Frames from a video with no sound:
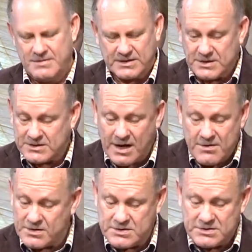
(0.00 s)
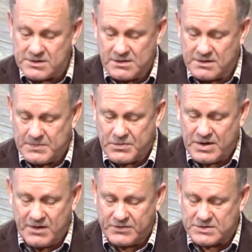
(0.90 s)
As I say, this is a, a
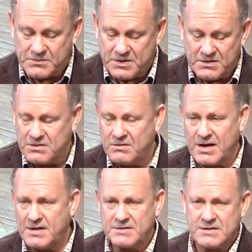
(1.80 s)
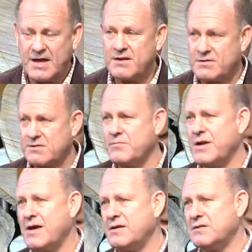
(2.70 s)
prayer for someone who has had a
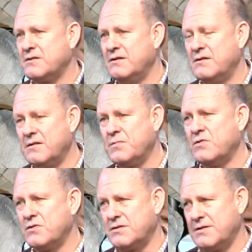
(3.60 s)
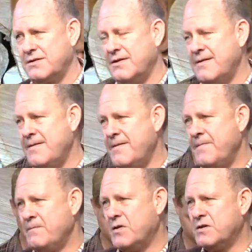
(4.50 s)
termination, an abortion.
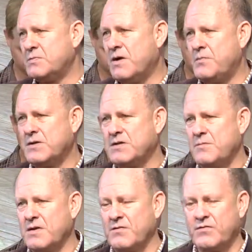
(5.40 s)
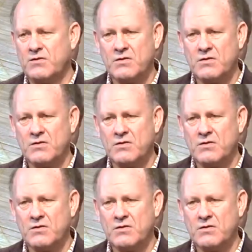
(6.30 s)
But this might be something for